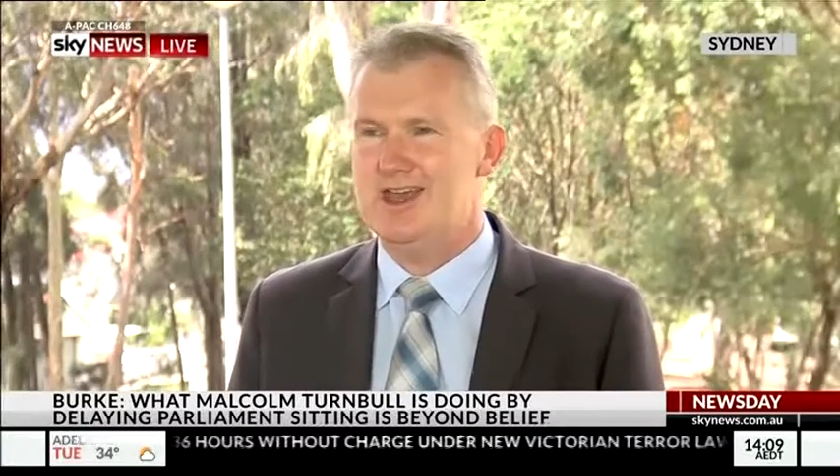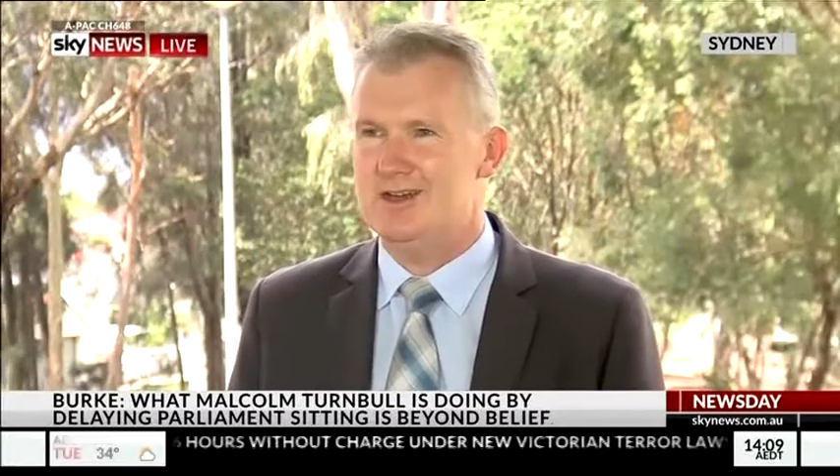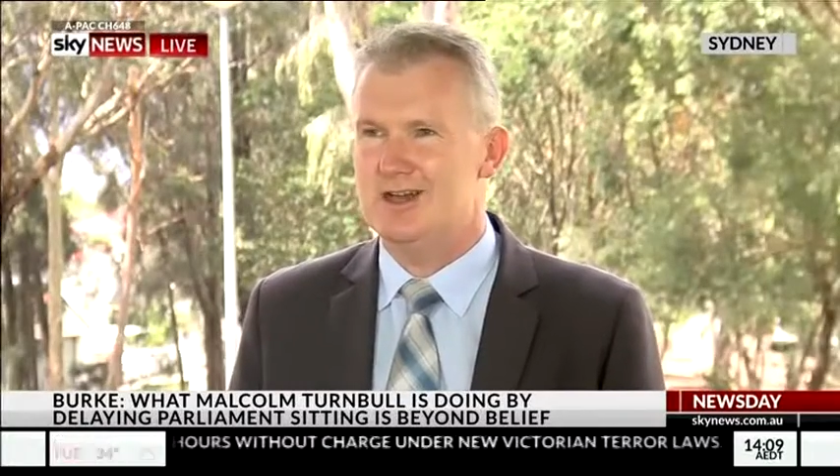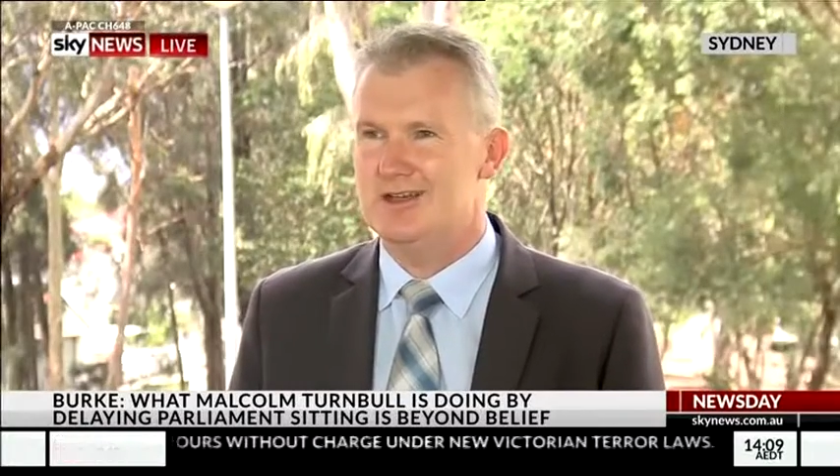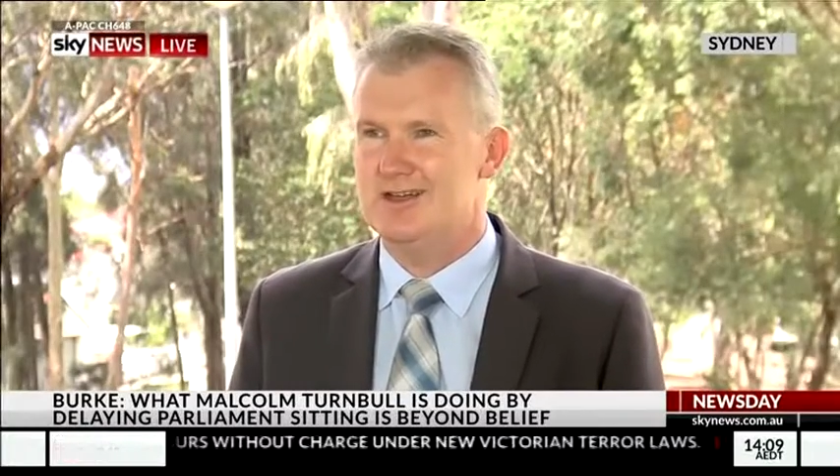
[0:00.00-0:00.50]

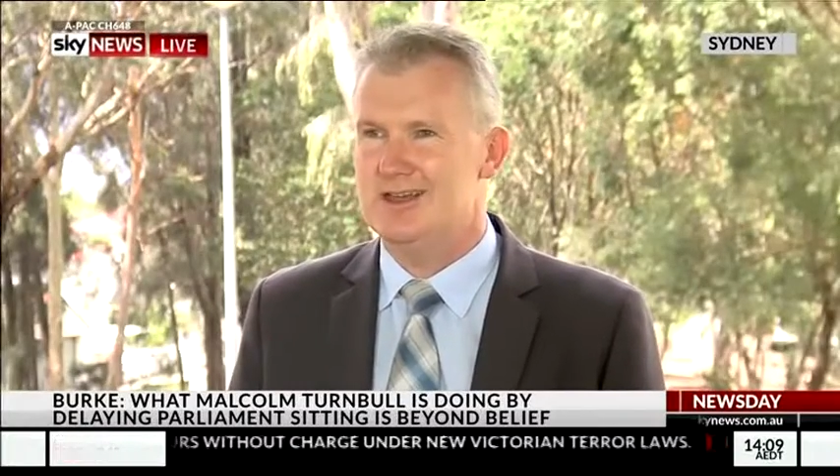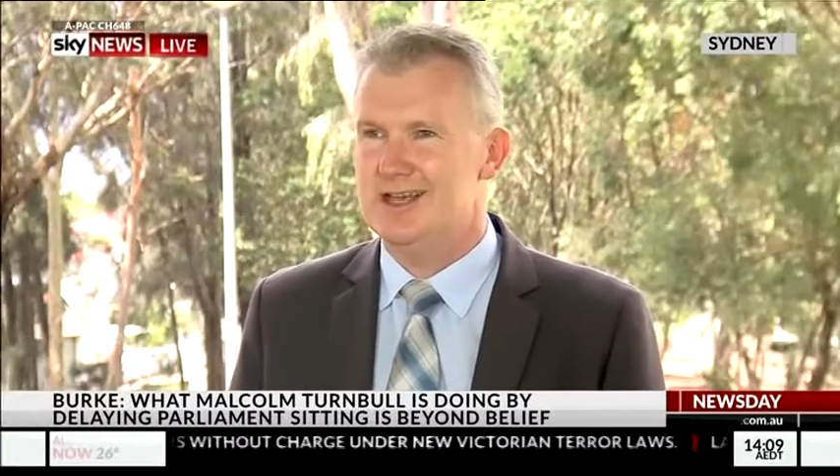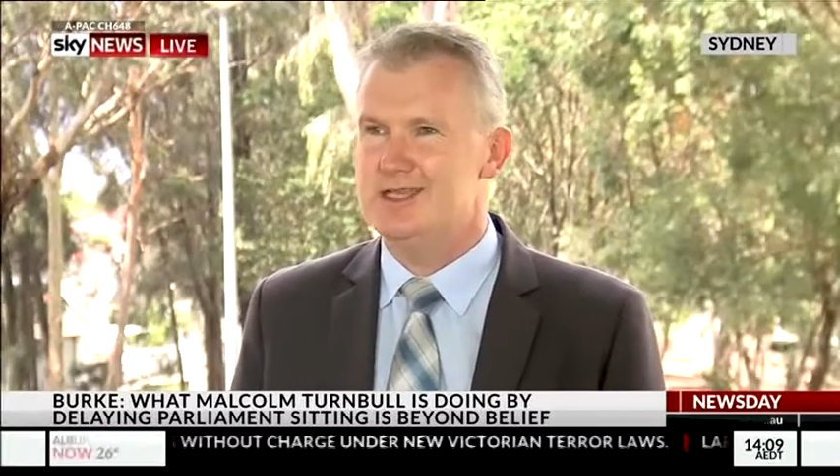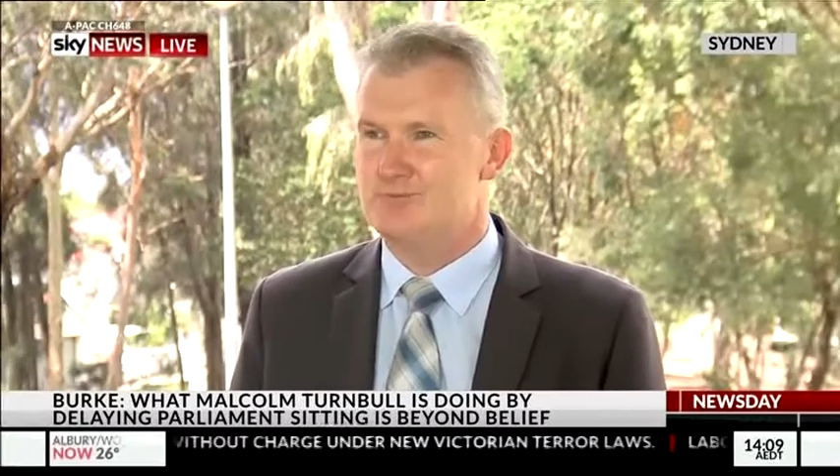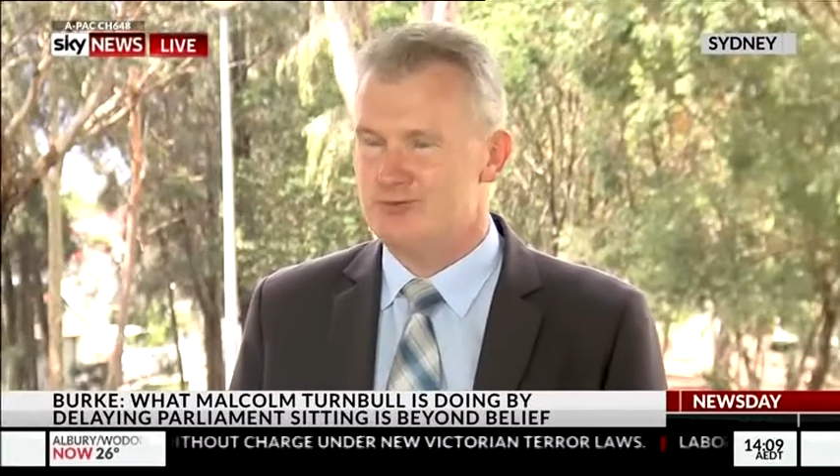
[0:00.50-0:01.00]
And
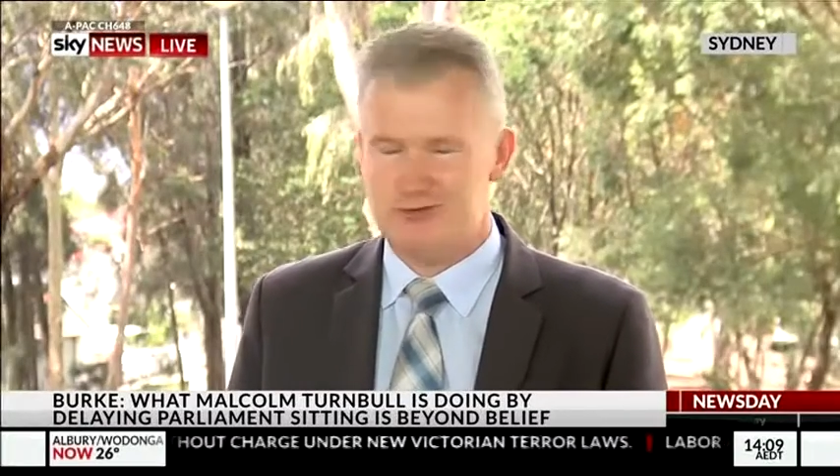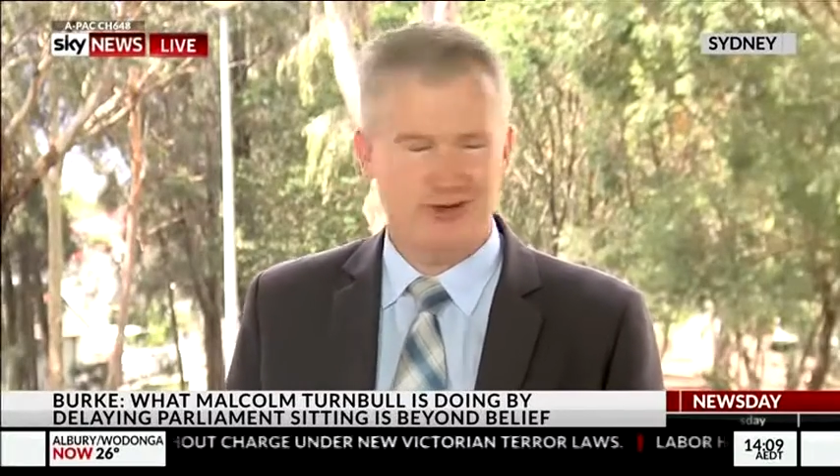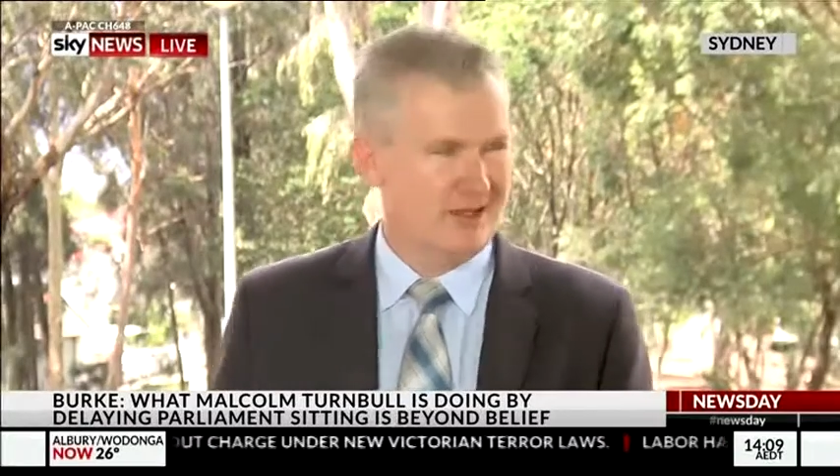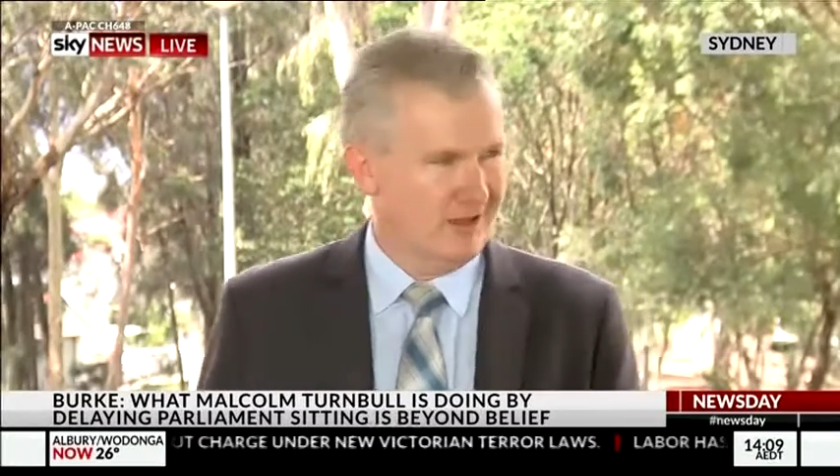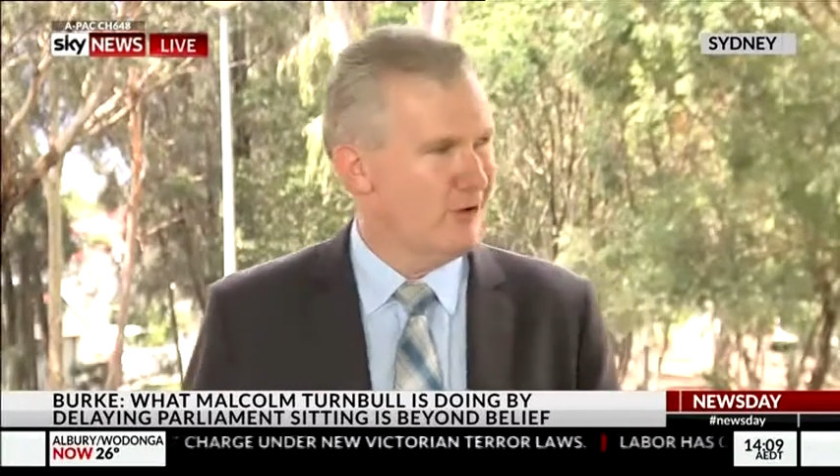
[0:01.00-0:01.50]
it's
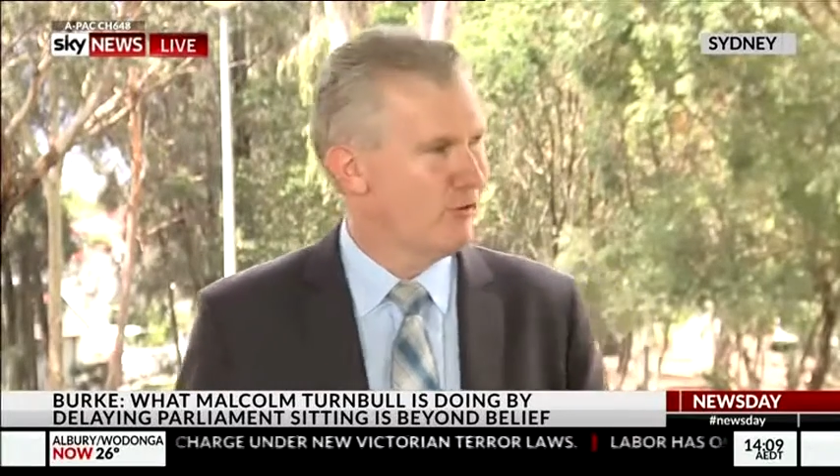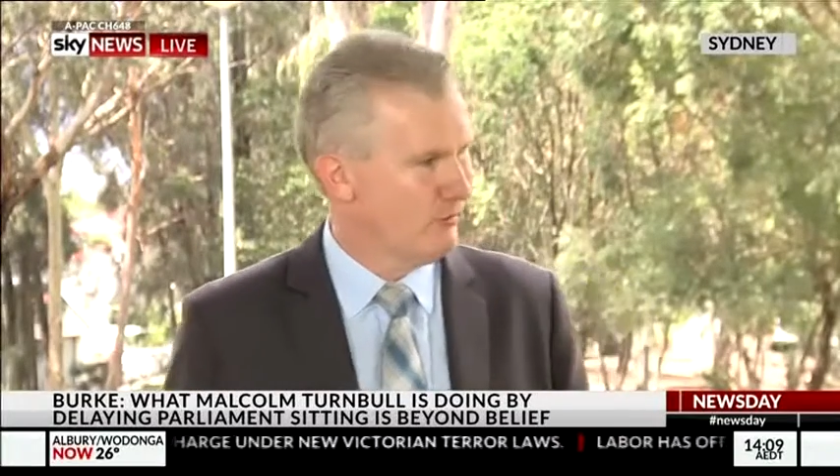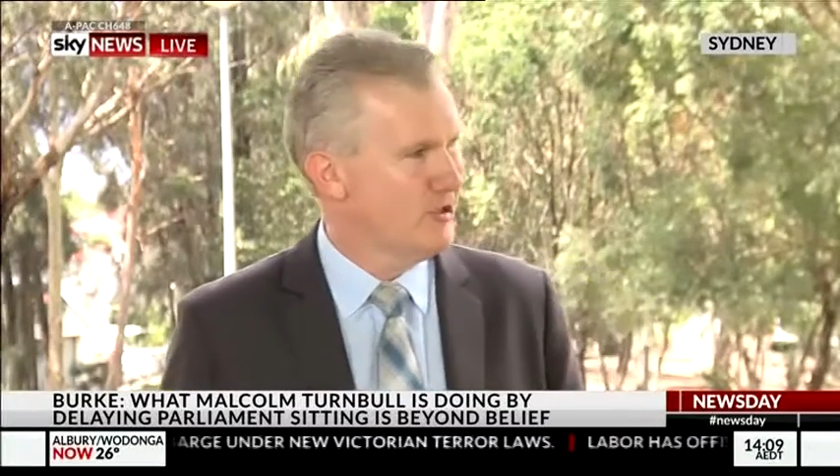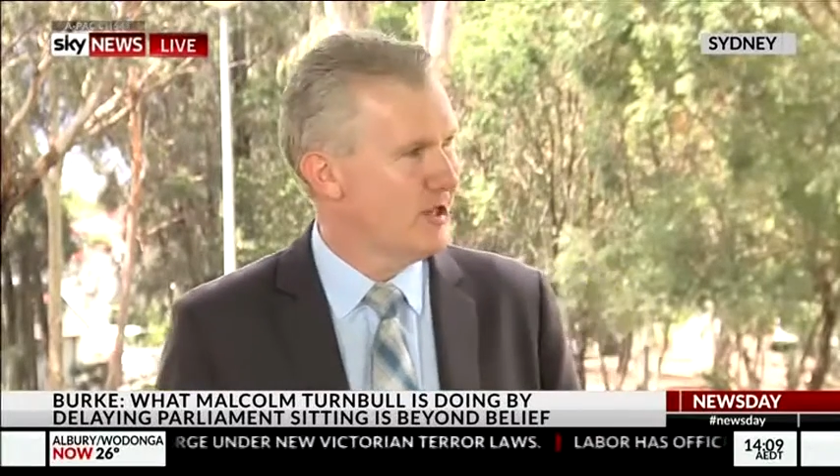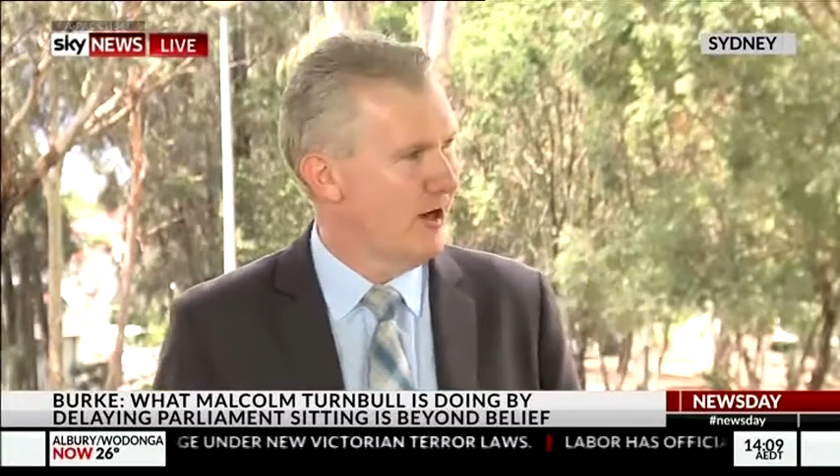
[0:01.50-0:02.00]
pretty low
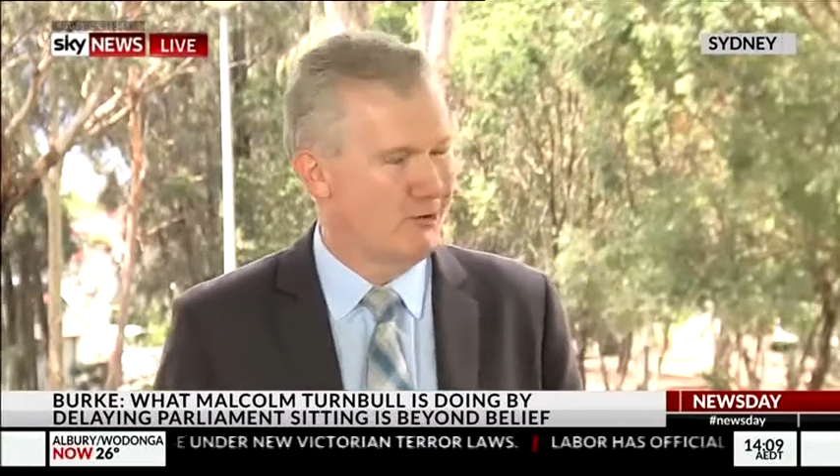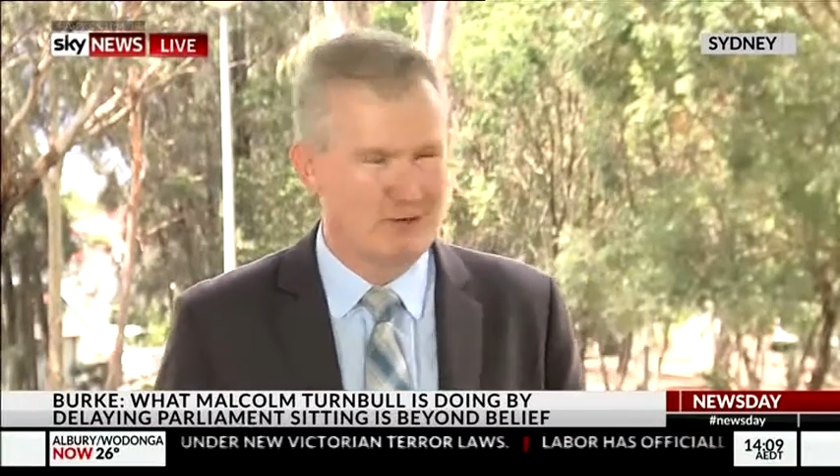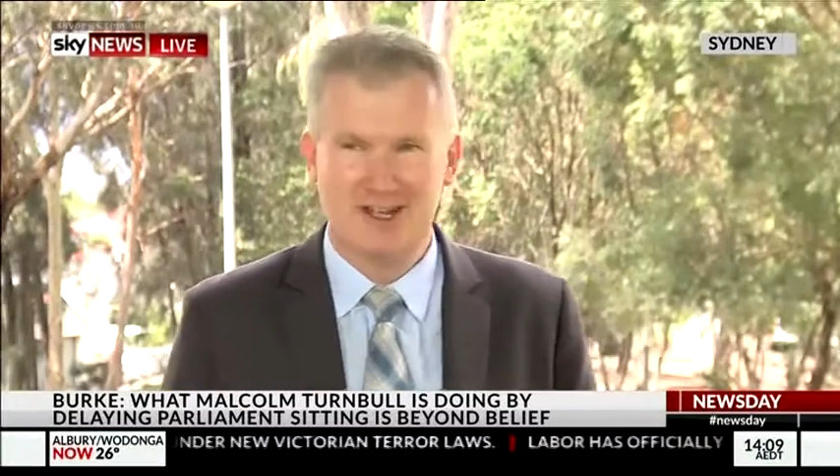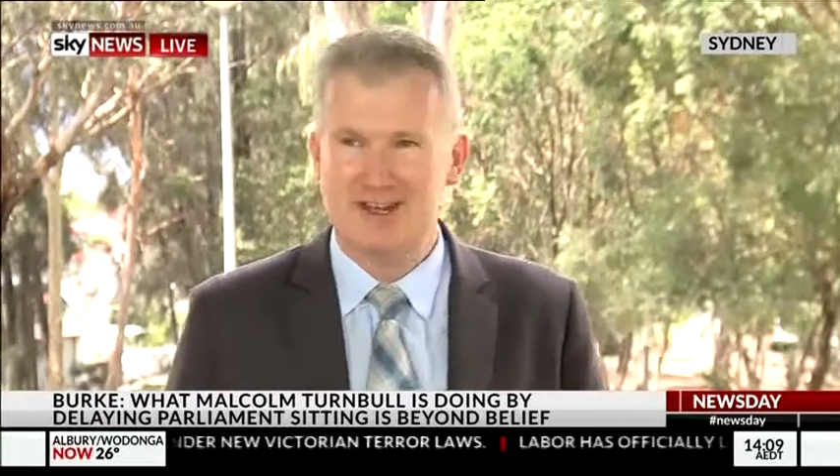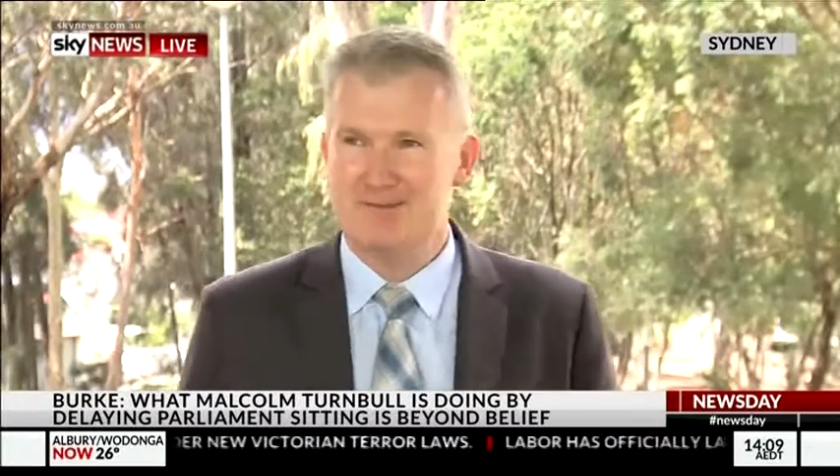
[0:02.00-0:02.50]

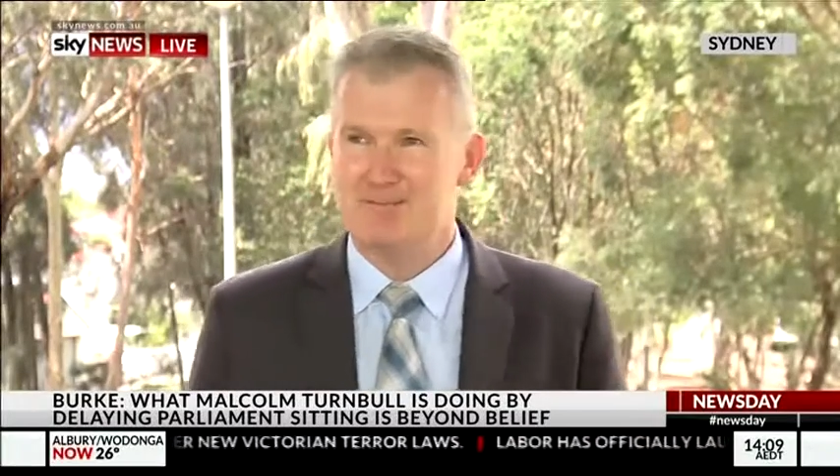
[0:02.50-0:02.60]
threshold